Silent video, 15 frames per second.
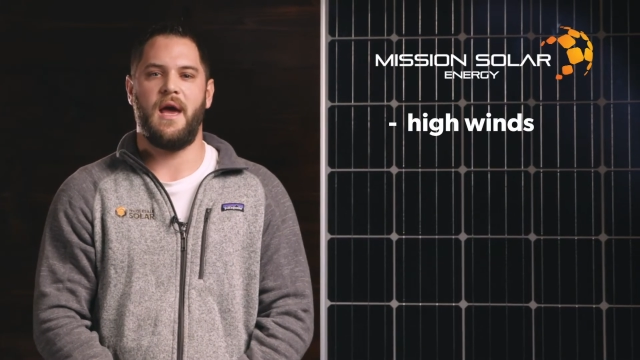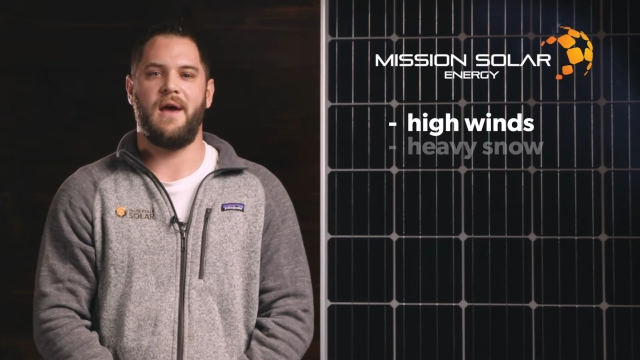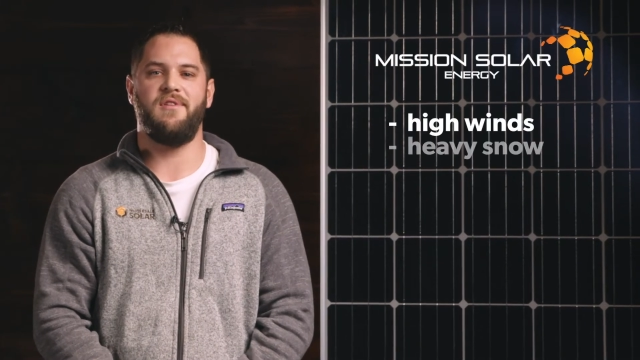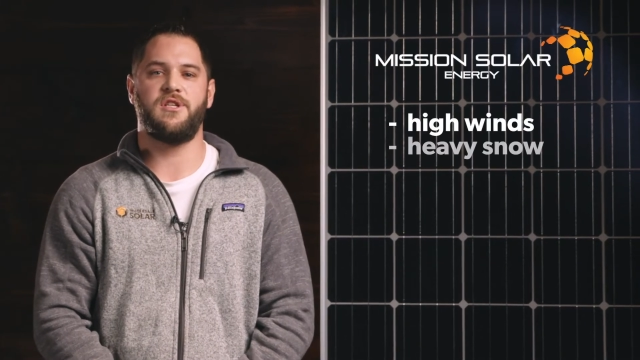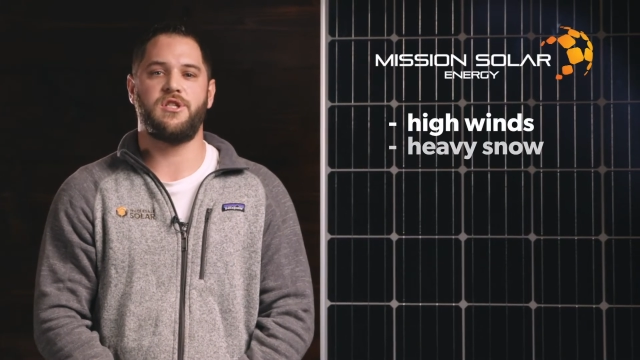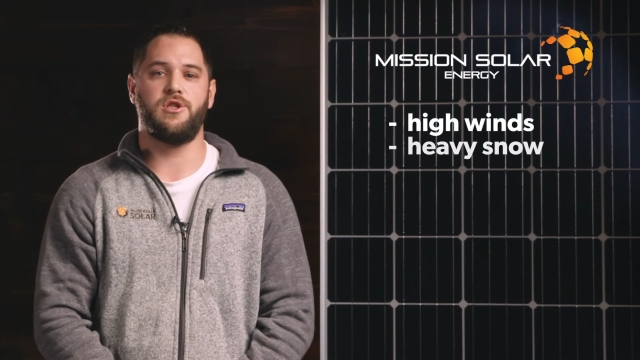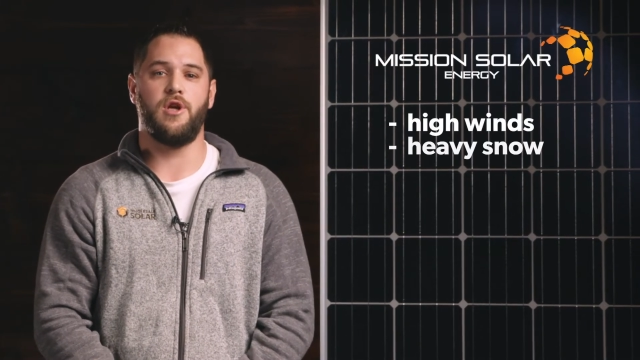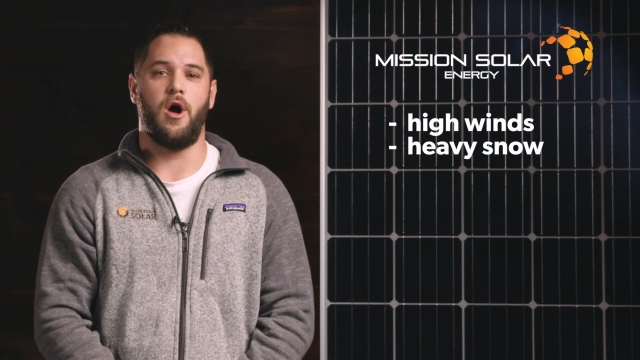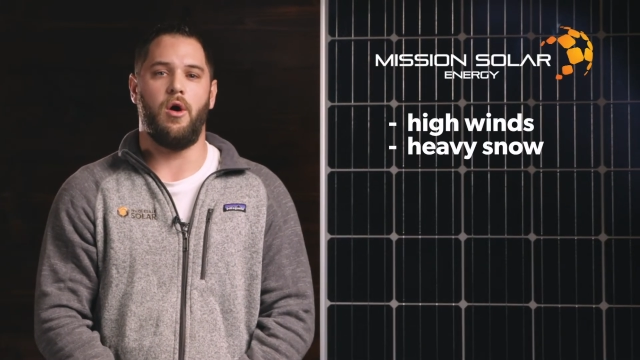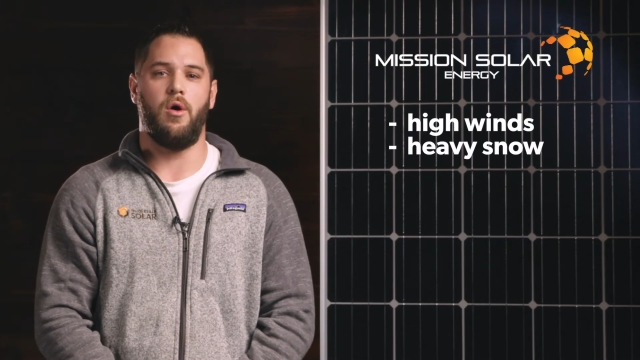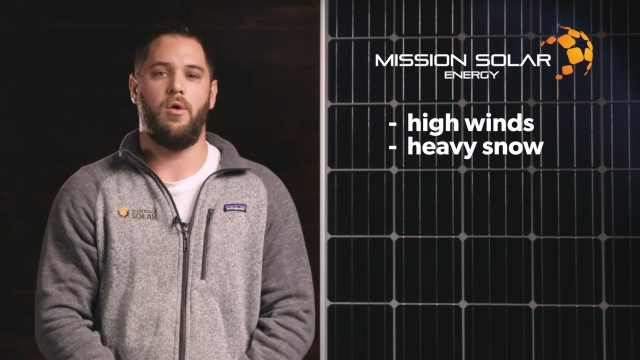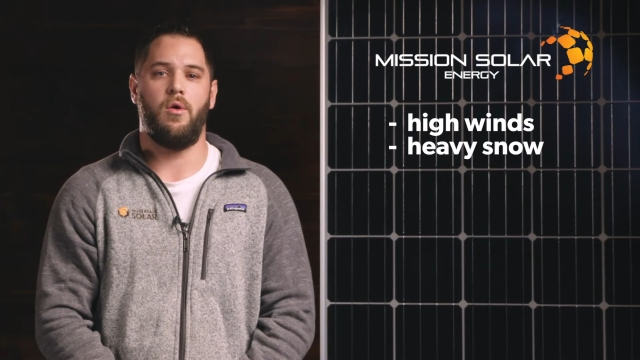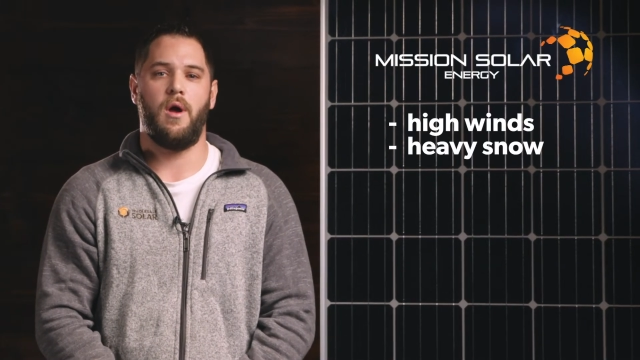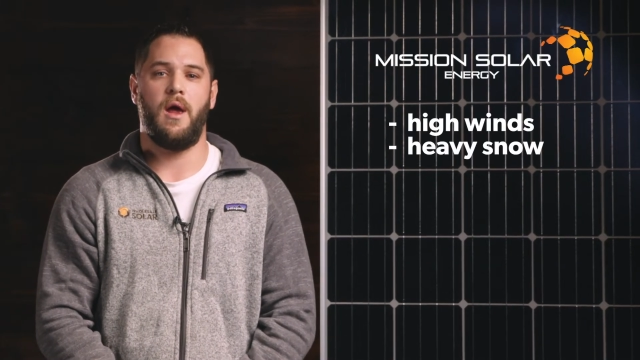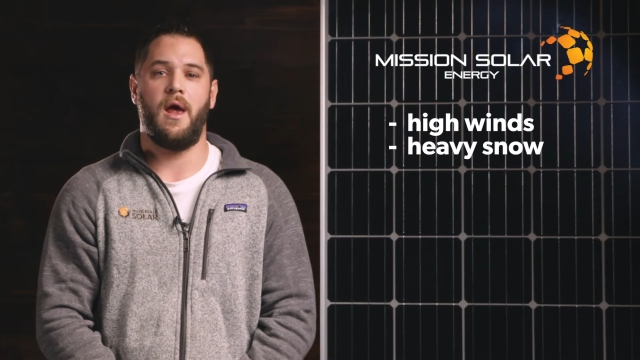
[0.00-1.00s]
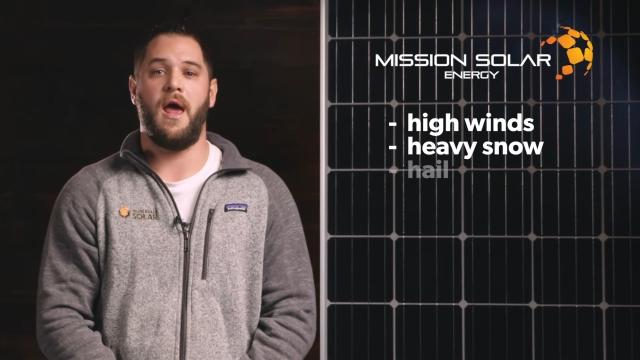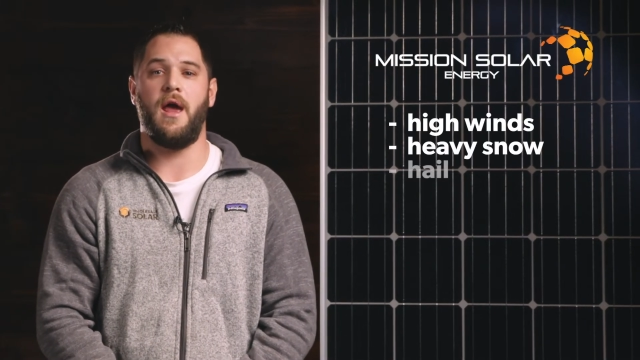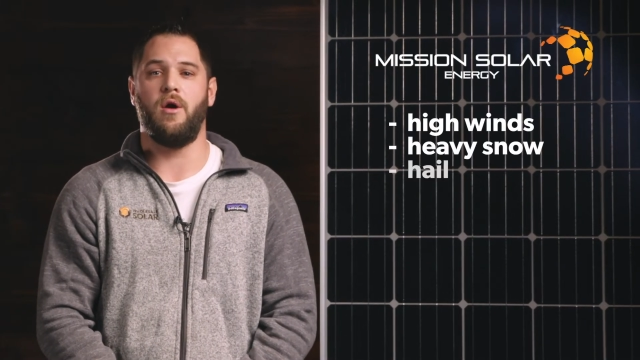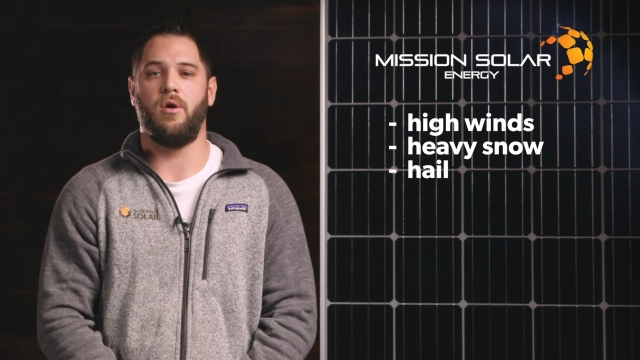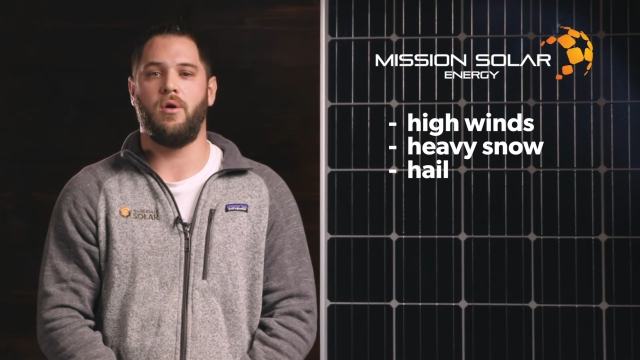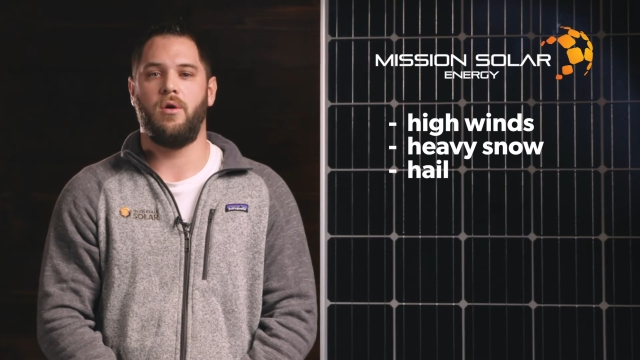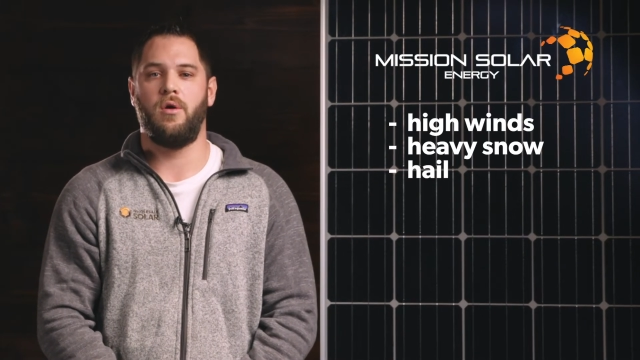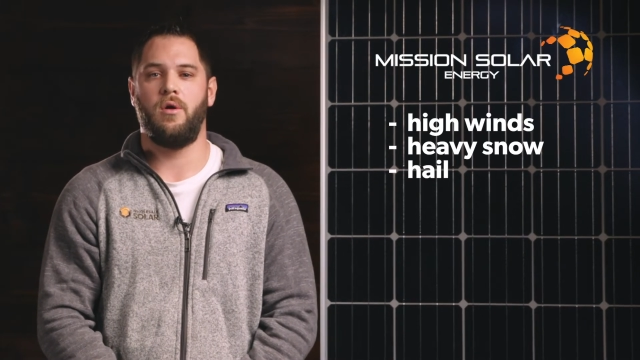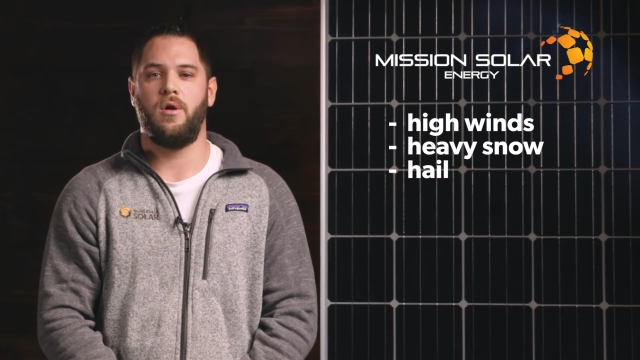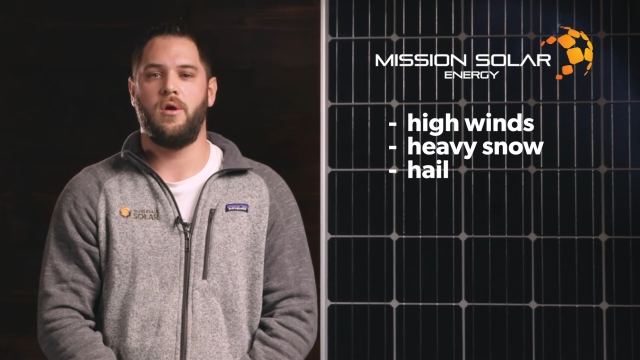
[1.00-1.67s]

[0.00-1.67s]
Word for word: heavy snow, hail,